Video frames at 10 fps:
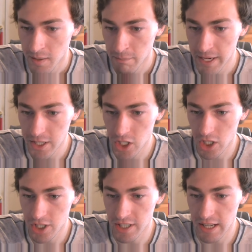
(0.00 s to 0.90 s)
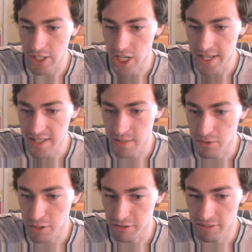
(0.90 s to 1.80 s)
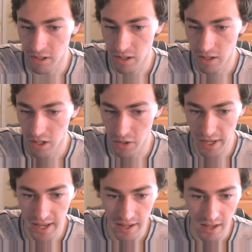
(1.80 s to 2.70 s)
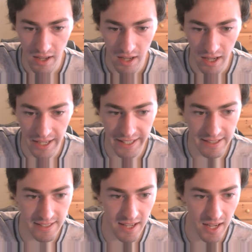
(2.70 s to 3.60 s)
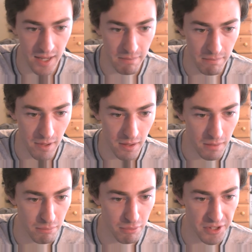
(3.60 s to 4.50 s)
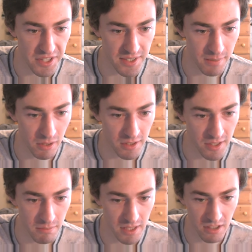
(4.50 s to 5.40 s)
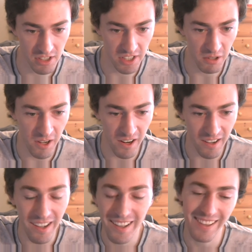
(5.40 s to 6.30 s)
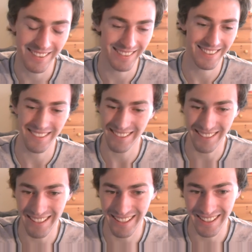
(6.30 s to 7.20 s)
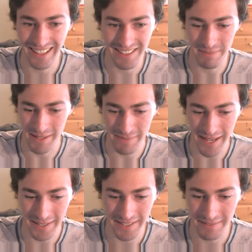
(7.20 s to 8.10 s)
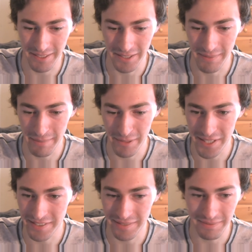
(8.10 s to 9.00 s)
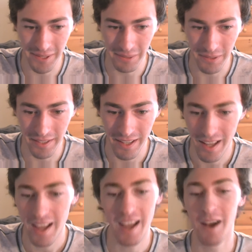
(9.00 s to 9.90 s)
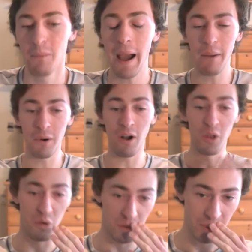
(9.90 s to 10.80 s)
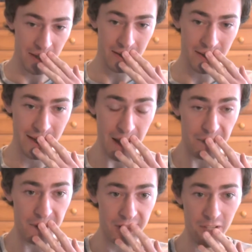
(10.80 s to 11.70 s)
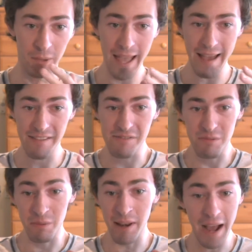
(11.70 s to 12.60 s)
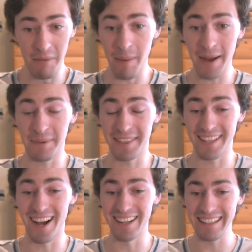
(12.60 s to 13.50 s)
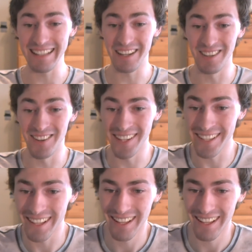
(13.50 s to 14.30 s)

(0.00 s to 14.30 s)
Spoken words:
Make sure to not chase him too far. Okay, I guess I'm pretty similar to Mr. Shinohara. Oh, that brings back good memories from part one. Wow, we're all over the place this chapter. So we're now back with Kaneki and Amon.